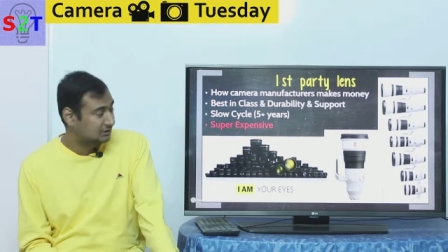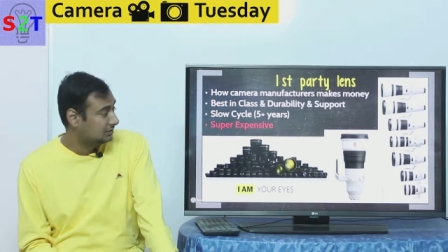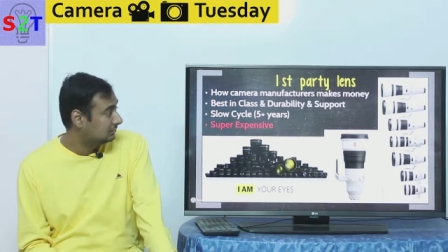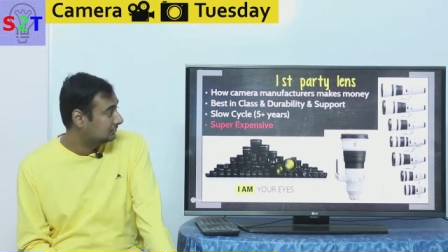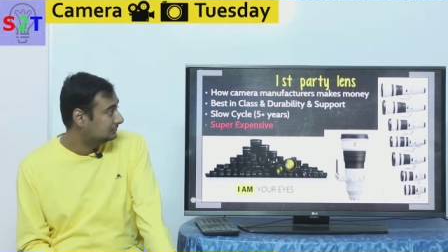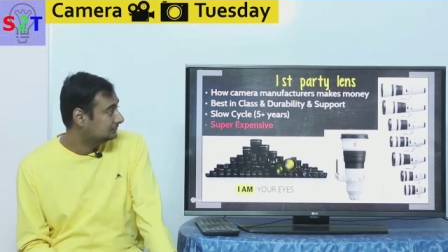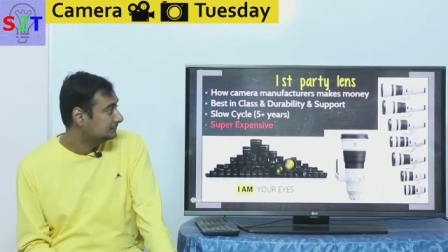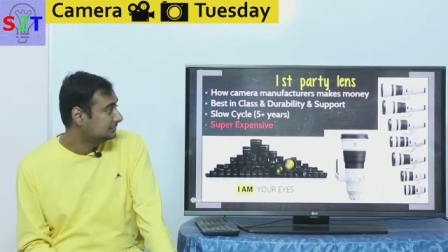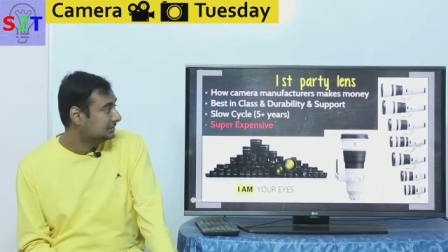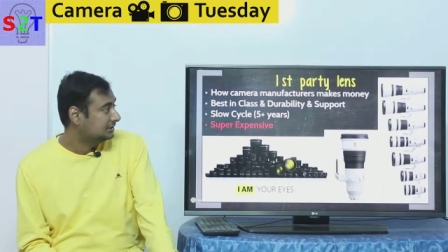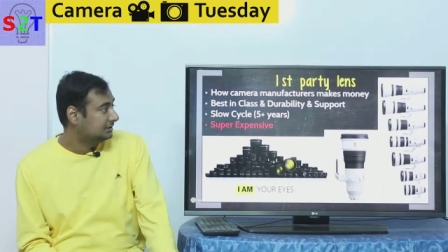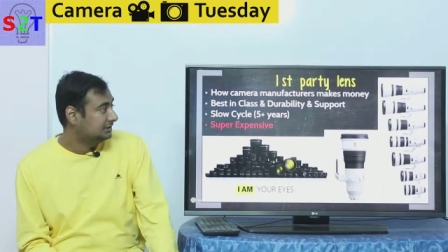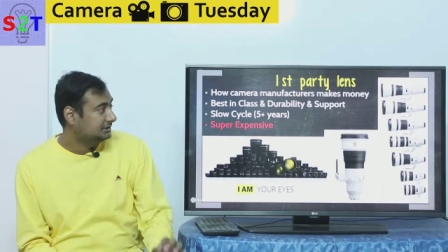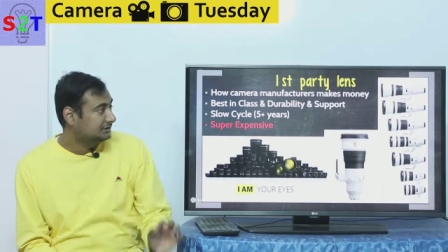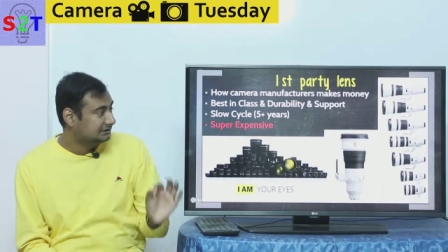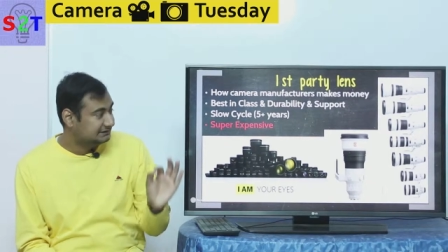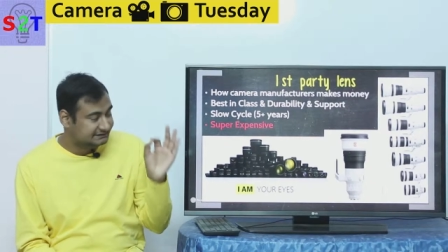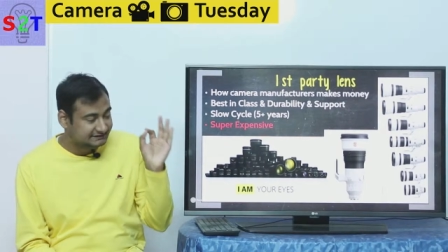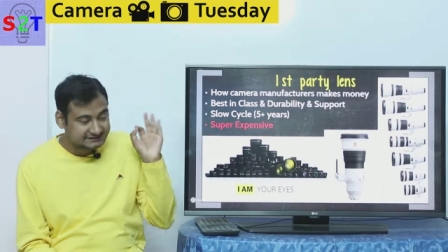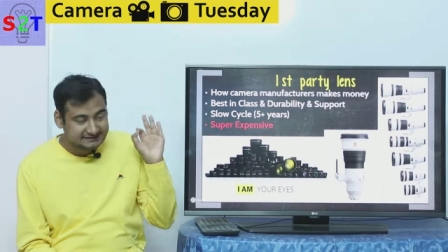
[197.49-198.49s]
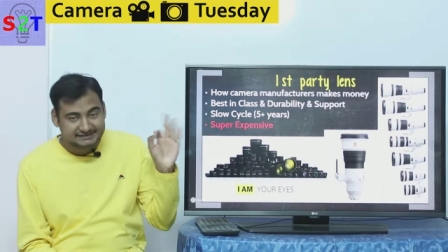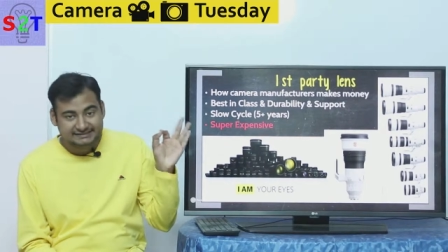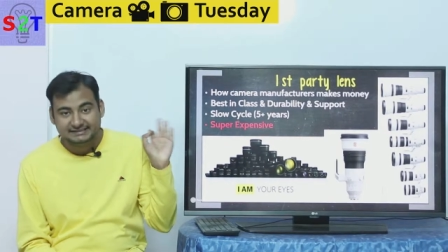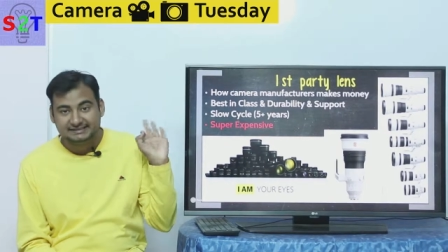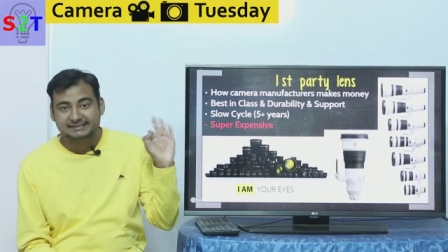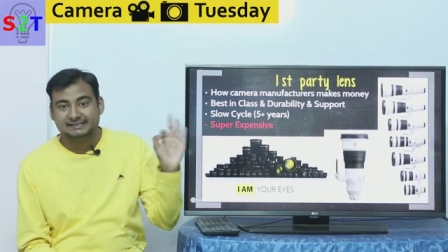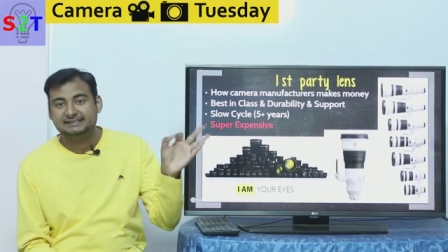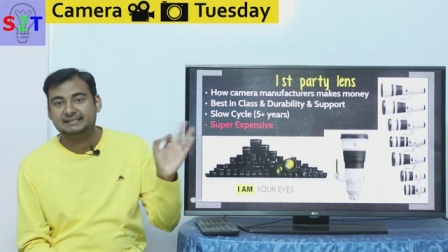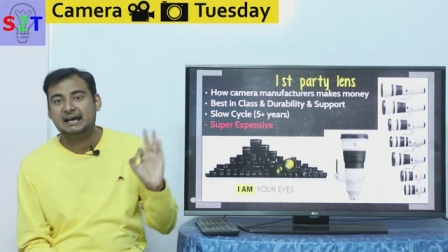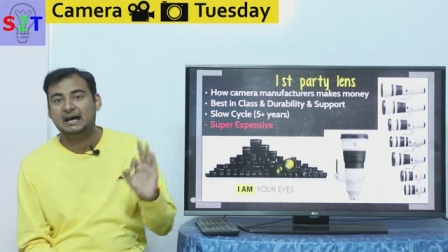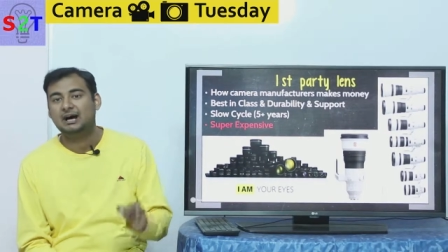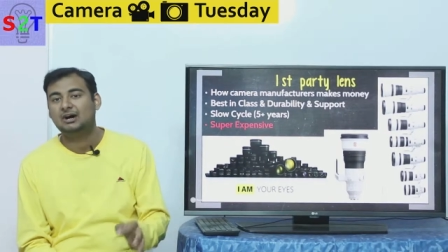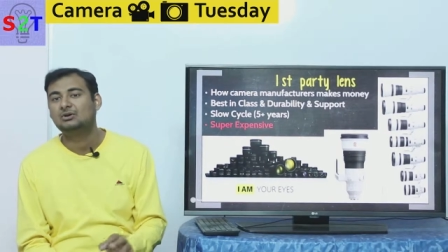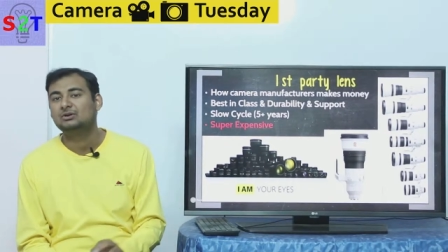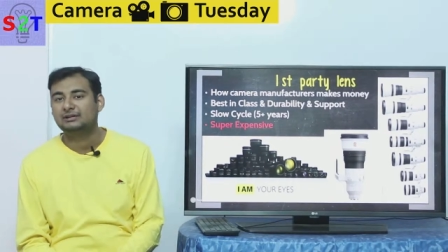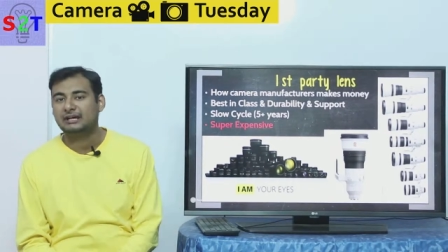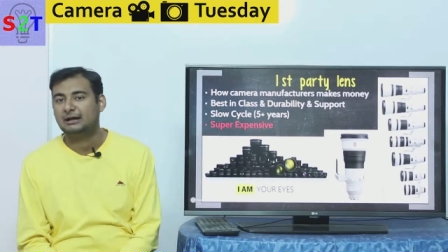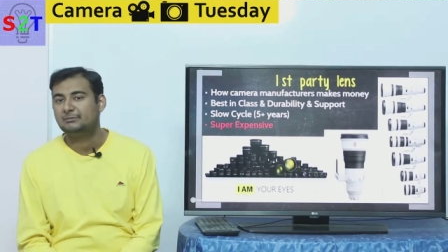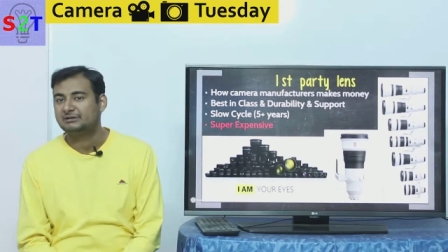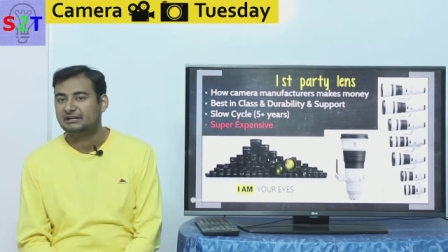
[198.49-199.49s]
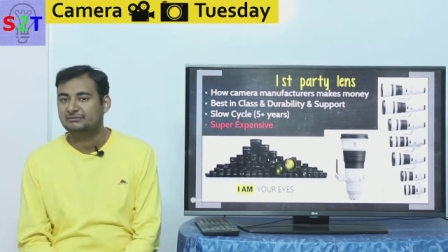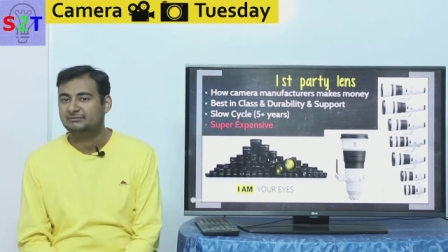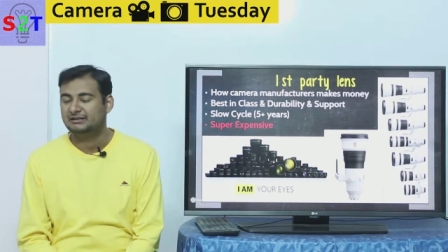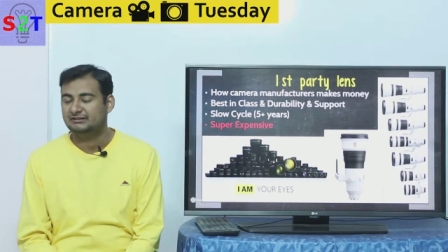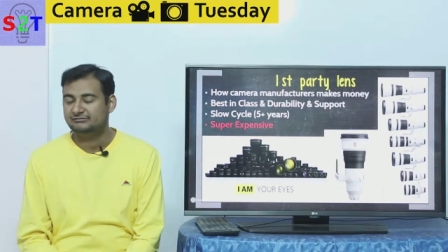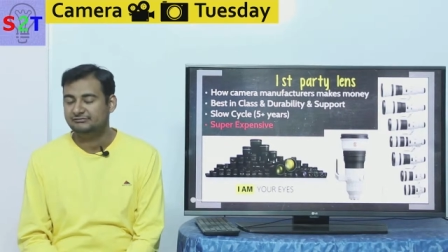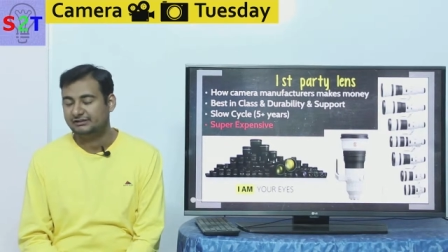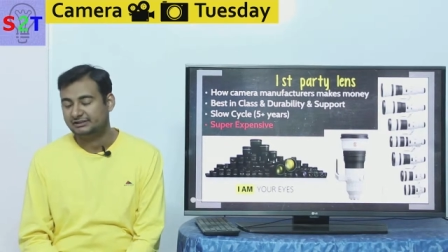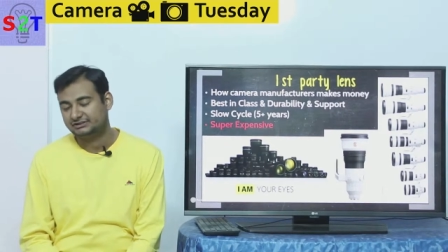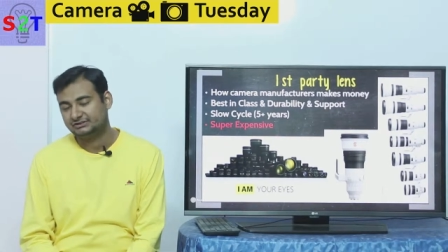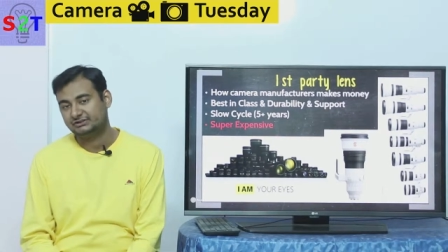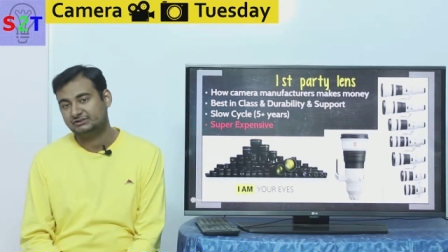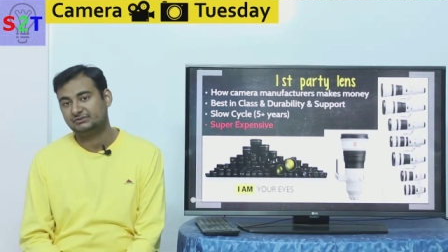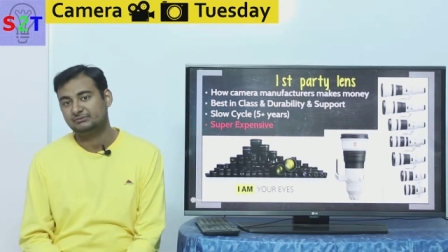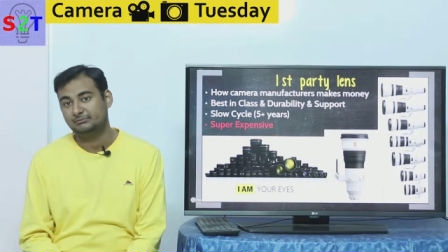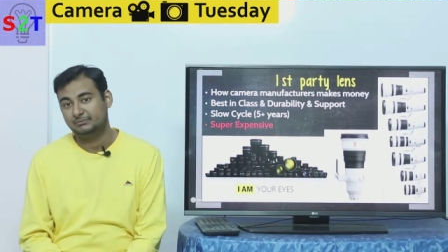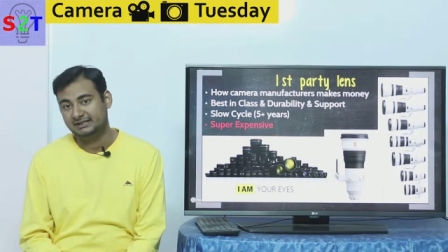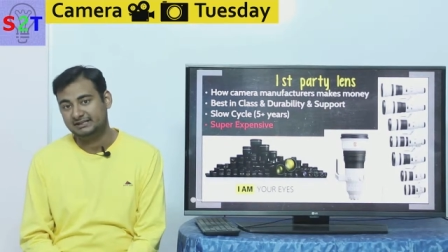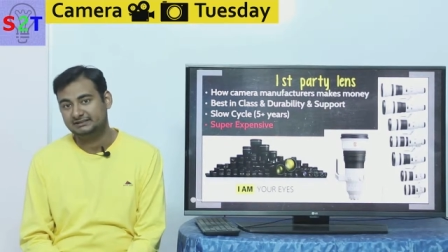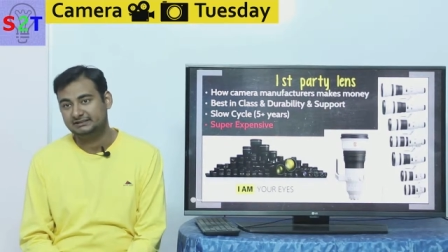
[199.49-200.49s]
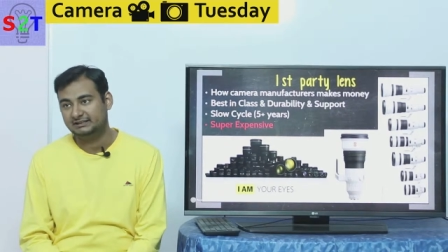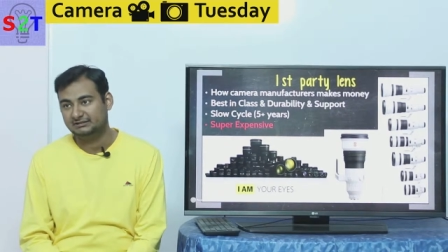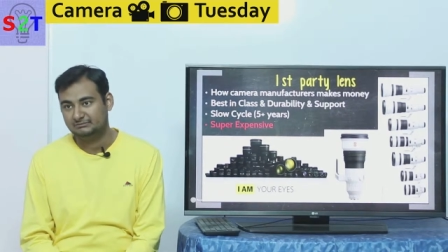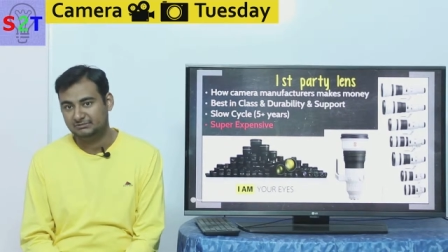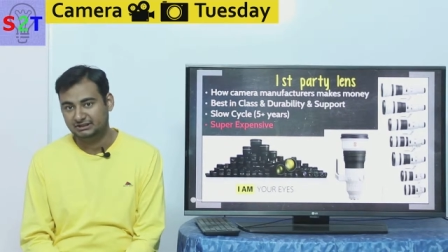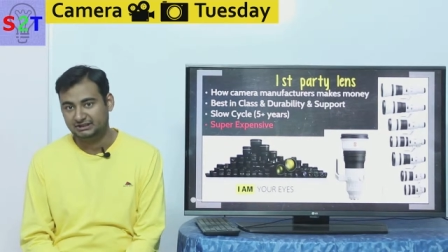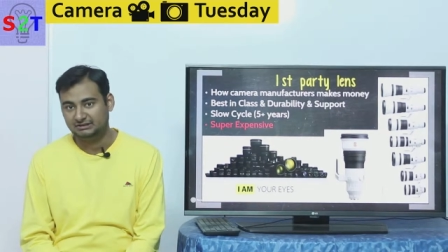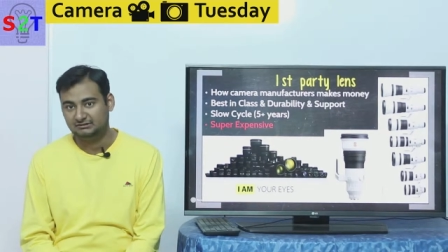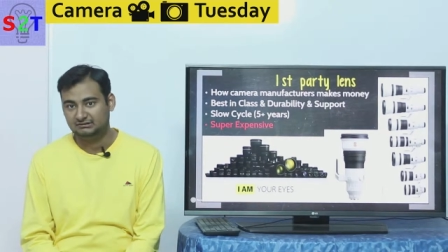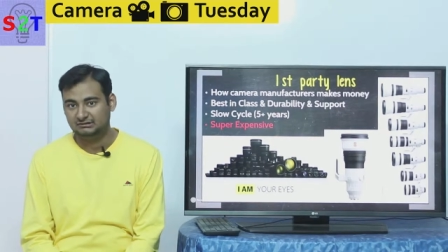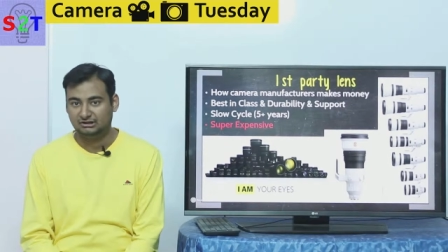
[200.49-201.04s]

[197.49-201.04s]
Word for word: Now, this is how camera manufacturers make their money.